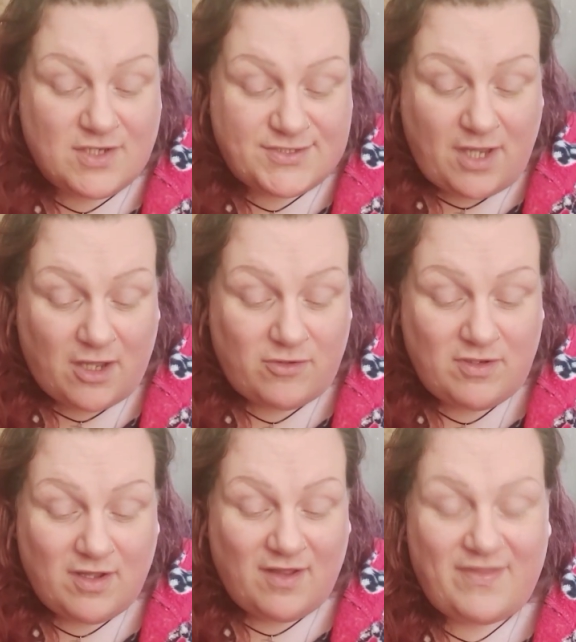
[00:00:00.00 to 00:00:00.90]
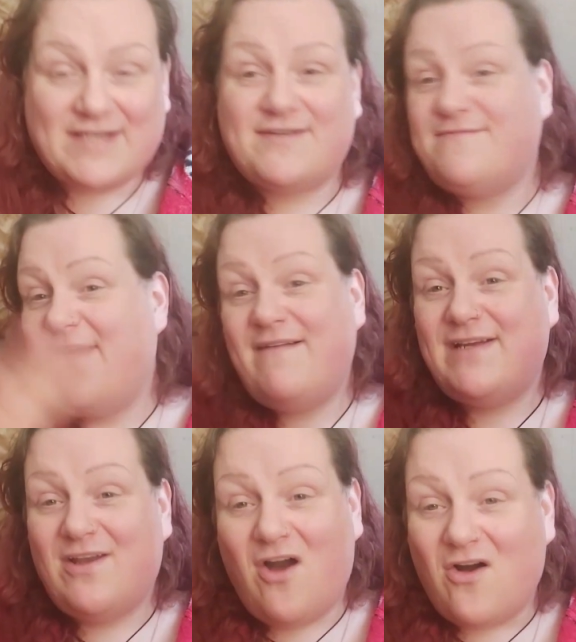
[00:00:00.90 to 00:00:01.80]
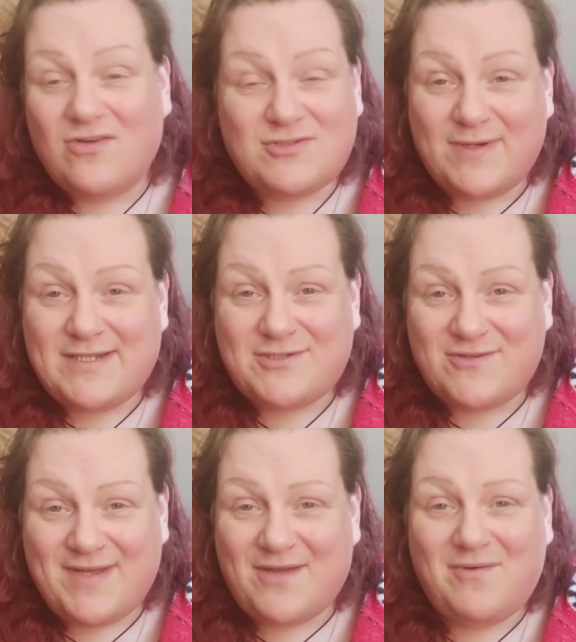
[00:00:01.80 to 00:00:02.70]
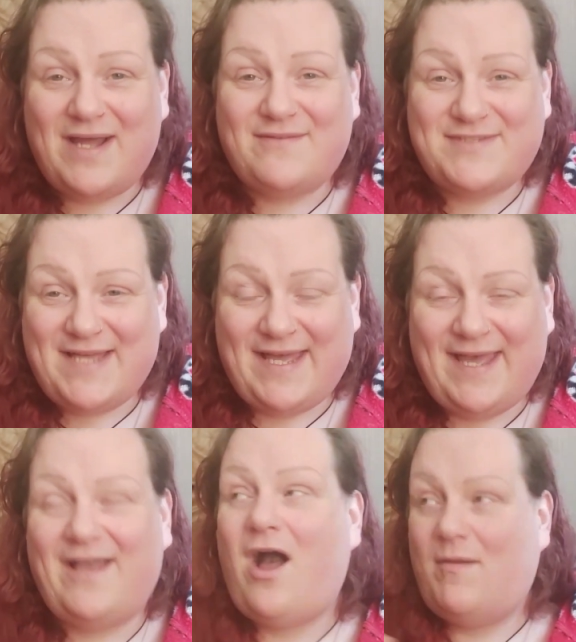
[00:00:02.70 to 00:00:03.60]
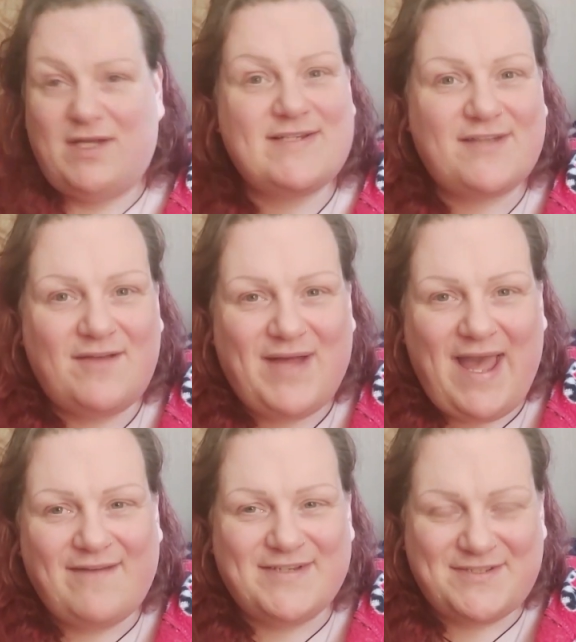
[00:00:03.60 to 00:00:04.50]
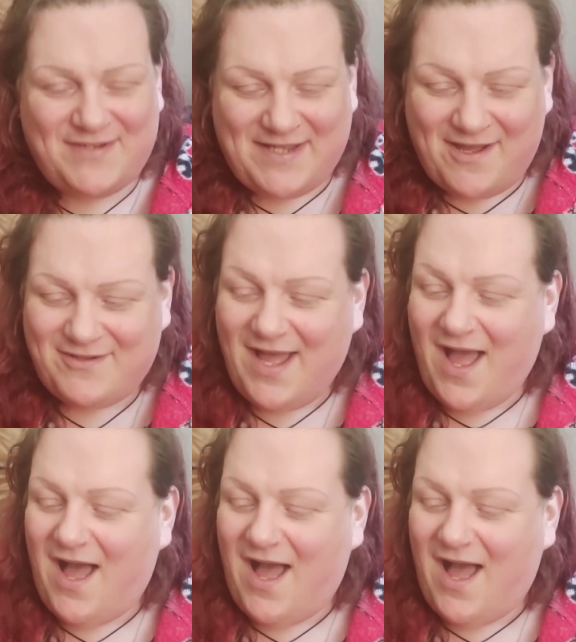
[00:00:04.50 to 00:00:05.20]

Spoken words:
So that's a very long 22-minute way of saying I'm going to dye my hair in this video.